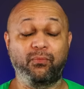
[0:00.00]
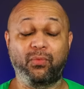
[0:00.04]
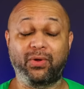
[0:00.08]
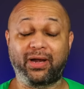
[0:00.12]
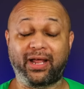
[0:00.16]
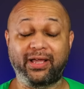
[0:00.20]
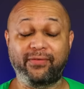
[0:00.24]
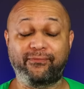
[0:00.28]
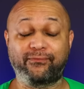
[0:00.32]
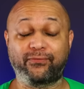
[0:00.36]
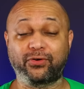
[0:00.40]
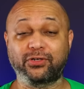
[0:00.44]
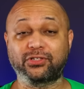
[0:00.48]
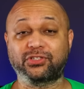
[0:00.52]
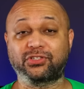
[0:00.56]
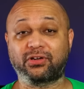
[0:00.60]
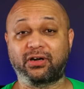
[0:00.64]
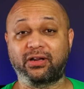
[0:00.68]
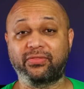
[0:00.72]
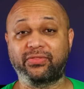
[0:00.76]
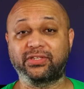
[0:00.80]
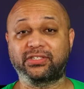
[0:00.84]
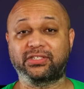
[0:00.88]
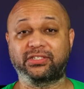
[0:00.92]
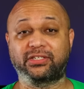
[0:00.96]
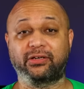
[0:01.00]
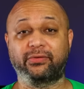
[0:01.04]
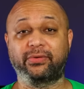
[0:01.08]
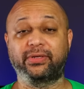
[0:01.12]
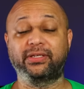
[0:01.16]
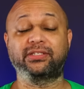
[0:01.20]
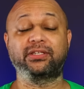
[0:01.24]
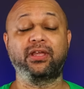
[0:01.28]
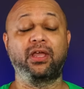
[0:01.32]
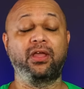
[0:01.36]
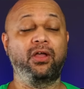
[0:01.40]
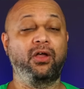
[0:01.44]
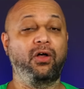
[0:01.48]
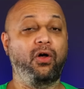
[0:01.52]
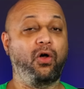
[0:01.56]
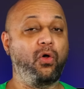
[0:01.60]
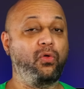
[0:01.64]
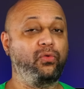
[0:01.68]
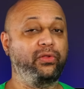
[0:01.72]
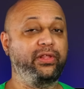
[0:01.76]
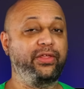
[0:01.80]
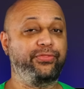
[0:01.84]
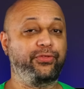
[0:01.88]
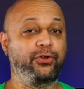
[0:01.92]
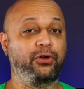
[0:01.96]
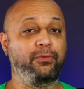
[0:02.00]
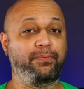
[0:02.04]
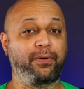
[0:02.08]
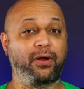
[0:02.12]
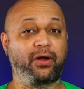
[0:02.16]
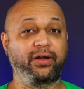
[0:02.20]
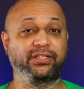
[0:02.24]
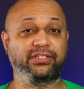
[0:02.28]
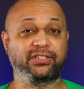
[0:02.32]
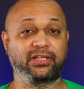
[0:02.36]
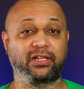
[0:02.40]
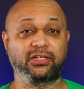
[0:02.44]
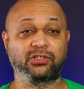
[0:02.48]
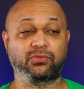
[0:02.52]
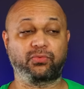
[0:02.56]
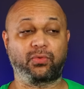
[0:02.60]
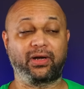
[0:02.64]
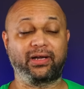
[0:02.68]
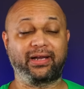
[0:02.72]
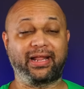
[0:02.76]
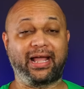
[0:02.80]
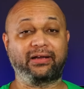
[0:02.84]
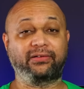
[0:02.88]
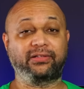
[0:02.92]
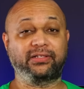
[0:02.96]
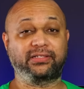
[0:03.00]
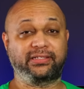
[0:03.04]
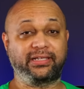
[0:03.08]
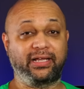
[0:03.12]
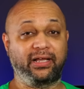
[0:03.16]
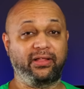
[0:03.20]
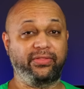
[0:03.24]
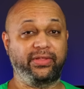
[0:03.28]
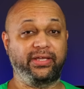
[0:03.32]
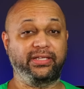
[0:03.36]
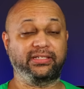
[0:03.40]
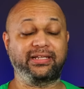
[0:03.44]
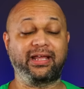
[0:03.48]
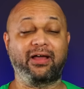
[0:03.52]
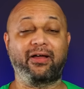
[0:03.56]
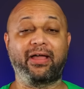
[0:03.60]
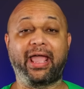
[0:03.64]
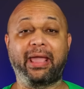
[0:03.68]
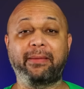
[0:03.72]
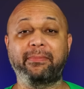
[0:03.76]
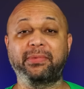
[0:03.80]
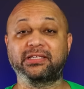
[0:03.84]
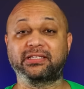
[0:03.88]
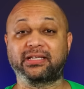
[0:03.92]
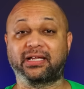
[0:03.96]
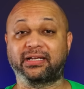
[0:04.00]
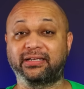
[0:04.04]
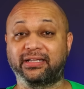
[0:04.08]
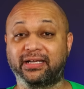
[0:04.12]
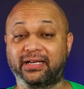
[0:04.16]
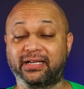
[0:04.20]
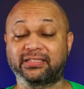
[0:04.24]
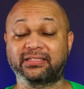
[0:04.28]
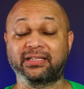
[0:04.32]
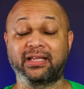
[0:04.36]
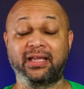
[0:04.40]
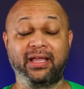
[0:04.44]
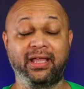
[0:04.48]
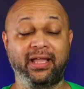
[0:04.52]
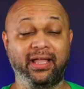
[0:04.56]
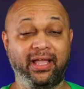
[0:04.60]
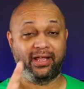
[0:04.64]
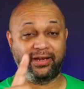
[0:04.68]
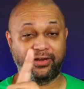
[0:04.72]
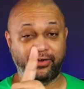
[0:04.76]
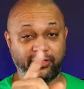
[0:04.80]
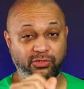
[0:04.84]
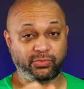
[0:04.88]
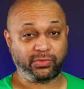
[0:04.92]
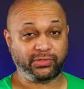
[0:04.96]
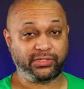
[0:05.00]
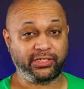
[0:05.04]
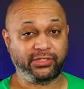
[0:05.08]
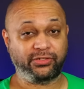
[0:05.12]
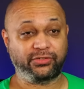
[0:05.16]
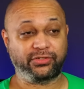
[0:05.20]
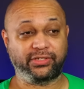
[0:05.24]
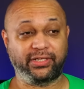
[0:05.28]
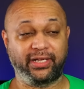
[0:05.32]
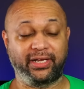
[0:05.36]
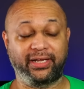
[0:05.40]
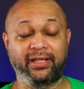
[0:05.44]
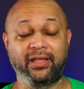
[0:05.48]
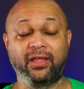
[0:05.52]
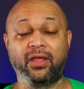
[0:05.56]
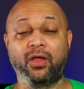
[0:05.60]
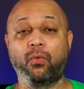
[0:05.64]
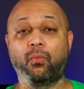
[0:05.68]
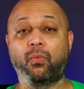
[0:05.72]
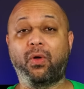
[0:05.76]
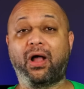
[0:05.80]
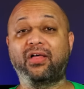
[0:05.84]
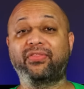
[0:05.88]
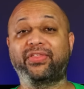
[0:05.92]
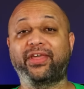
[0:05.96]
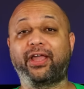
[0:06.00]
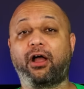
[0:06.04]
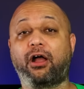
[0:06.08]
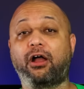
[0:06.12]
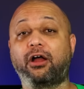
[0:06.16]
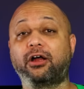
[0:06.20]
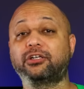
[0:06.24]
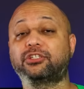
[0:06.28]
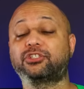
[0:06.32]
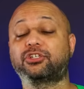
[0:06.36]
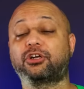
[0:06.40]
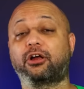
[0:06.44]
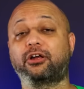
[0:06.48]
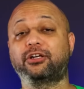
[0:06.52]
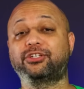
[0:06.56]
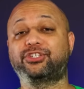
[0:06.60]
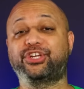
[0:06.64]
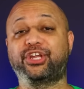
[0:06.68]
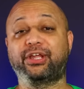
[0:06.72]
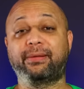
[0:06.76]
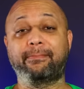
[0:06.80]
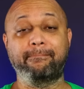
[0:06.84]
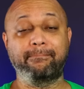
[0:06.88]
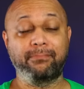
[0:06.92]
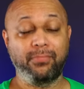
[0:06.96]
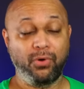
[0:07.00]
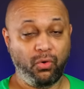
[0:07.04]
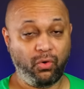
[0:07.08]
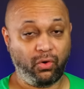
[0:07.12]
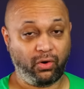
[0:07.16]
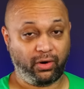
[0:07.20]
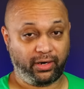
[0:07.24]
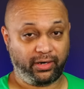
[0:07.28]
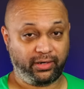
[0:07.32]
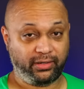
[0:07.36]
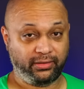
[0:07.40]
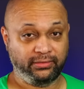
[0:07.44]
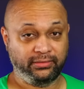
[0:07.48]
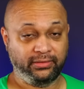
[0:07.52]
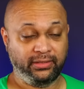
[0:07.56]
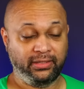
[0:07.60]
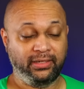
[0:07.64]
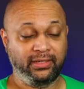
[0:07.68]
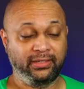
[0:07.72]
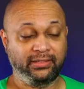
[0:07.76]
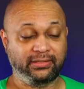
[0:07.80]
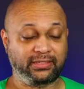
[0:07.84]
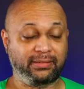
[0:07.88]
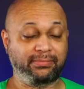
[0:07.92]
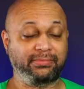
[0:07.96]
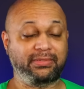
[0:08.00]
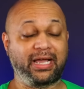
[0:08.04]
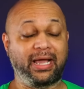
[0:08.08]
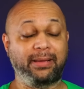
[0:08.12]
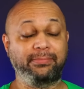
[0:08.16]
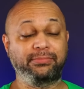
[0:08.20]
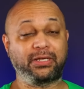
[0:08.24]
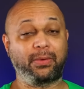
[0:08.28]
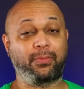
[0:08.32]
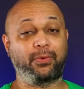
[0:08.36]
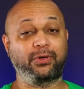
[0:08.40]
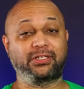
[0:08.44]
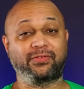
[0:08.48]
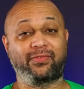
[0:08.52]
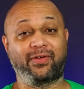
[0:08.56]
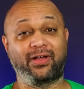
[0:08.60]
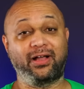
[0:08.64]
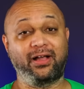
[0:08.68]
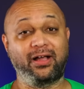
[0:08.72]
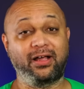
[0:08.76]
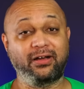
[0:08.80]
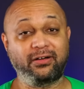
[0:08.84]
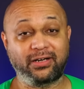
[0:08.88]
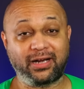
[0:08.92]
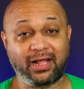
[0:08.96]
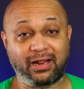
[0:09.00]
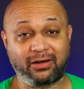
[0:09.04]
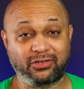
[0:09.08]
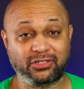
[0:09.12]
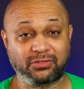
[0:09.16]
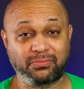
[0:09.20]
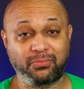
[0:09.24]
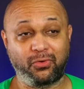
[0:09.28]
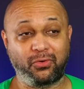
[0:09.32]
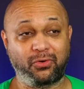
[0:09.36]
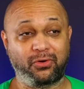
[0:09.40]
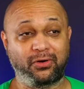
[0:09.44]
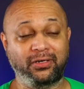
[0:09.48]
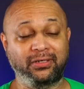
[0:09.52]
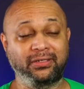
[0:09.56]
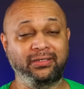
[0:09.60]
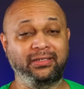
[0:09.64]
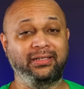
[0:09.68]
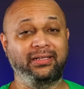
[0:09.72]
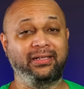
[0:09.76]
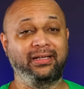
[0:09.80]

When I first started this series, only third-party sellers were allowed to sell these. Now Amazon does. And here's what's interesting. While they are charging more, sometimes upwards of one hundred dollars more,